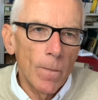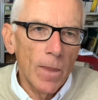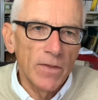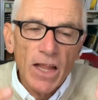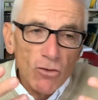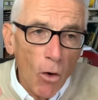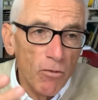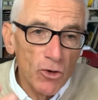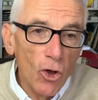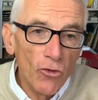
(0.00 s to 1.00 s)
That's
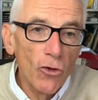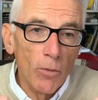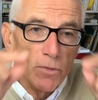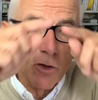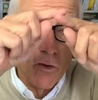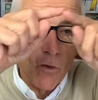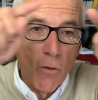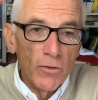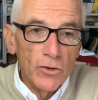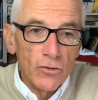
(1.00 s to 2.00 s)
often not done because
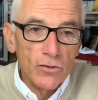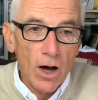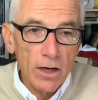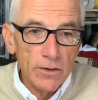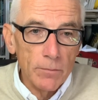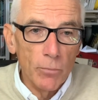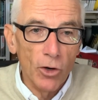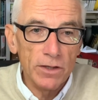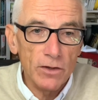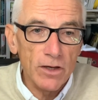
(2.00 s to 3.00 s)
often the starting
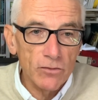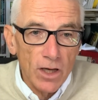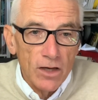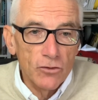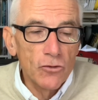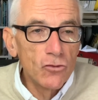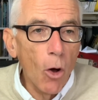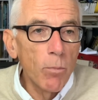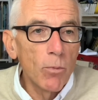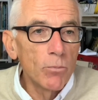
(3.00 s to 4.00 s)
point is the
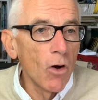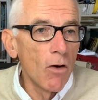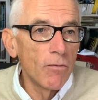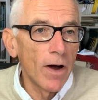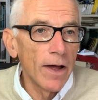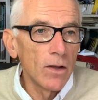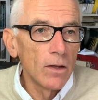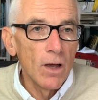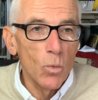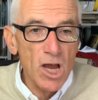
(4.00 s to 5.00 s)
job profile.
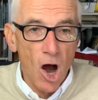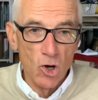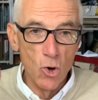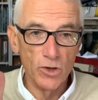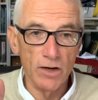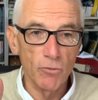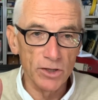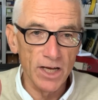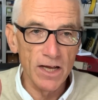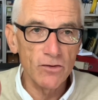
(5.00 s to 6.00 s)
We are looking for
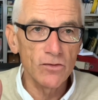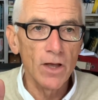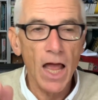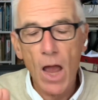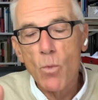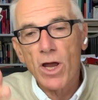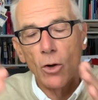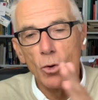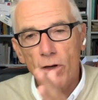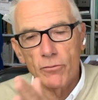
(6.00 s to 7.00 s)
this and we are
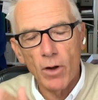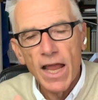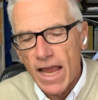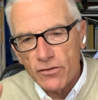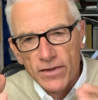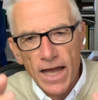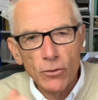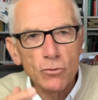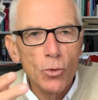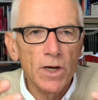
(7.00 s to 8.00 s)
looking for, instead
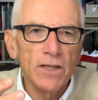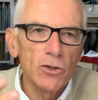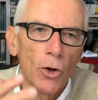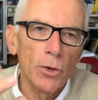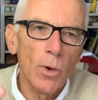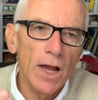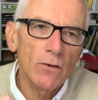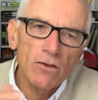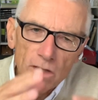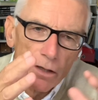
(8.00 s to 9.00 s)
of doing it the other way
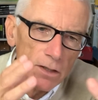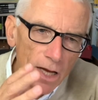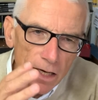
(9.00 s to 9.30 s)
around, saying, okay,